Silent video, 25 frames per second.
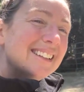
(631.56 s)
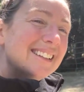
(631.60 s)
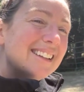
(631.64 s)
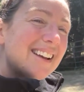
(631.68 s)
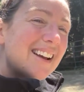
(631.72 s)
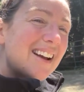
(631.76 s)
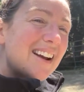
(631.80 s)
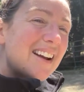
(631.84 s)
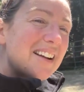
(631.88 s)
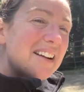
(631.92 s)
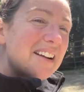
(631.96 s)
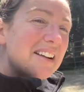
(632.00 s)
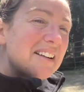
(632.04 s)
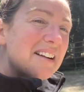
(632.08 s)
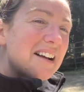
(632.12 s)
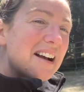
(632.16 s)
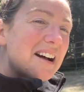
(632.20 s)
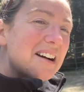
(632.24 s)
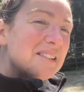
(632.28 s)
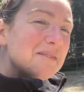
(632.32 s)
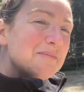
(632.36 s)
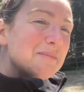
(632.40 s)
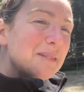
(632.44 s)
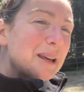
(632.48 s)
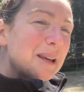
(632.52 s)
are here to
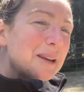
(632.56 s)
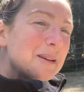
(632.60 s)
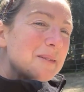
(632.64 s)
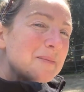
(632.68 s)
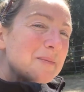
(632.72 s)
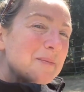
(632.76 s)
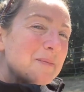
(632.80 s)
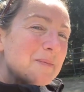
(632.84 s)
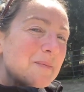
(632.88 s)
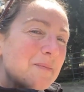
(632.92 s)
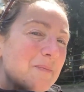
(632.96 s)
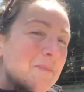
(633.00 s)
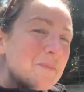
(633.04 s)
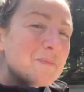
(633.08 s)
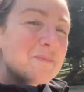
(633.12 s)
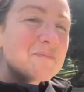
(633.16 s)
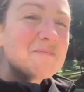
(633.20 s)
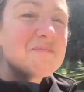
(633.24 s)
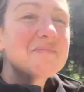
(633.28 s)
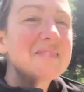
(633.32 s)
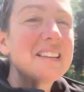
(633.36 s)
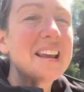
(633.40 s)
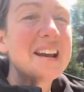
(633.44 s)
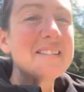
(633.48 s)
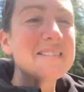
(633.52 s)
help me.
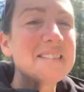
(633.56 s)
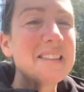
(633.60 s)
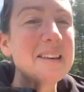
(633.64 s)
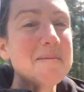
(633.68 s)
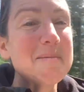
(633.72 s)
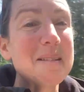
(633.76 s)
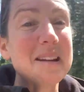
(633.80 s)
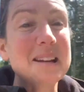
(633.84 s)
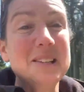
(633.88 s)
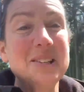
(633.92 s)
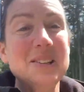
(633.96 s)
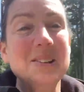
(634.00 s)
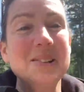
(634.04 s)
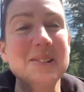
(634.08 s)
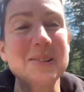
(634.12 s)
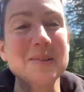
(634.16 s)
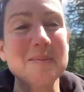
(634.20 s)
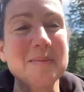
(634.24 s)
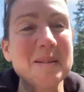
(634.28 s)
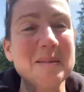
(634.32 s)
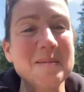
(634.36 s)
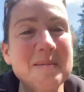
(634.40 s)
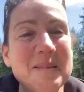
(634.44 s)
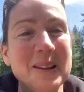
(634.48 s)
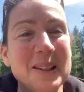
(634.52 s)
Now, they may choose to
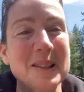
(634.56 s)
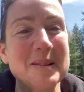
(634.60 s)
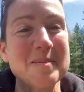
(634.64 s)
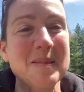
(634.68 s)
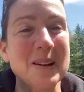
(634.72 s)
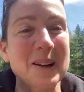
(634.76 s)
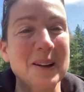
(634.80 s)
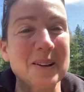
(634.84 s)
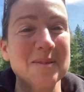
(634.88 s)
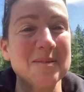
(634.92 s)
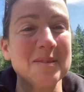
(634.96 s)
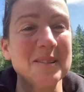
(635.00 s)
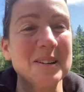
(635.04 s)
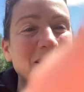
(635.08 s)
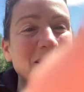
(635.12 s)
put me in the middle for a